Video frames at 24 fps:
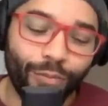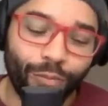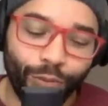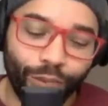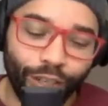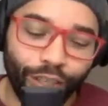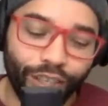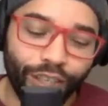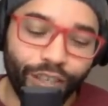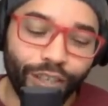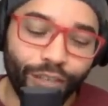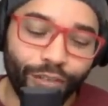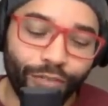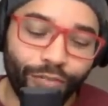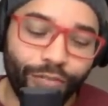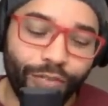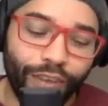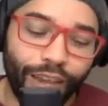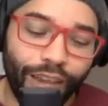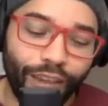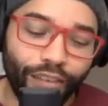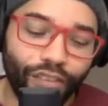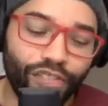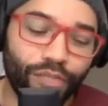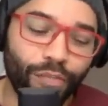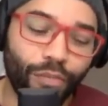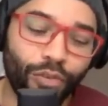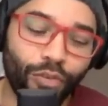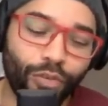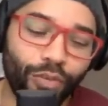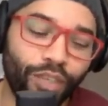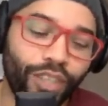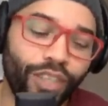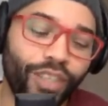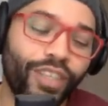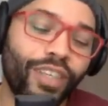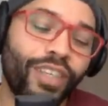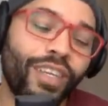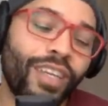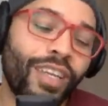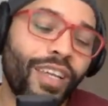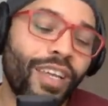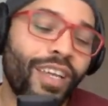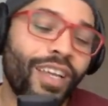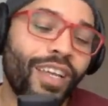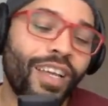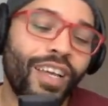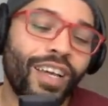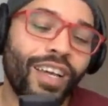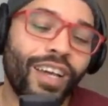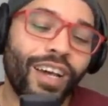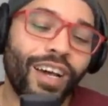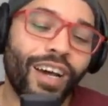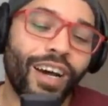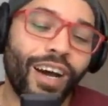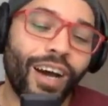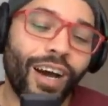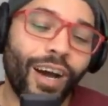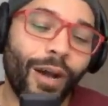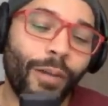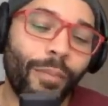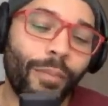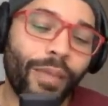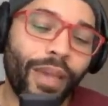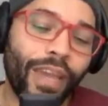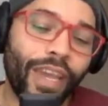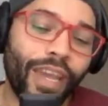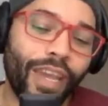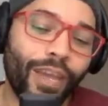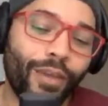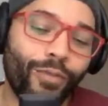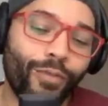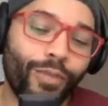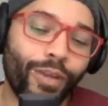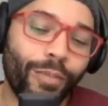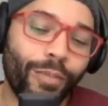really good fat smoothie uh, made with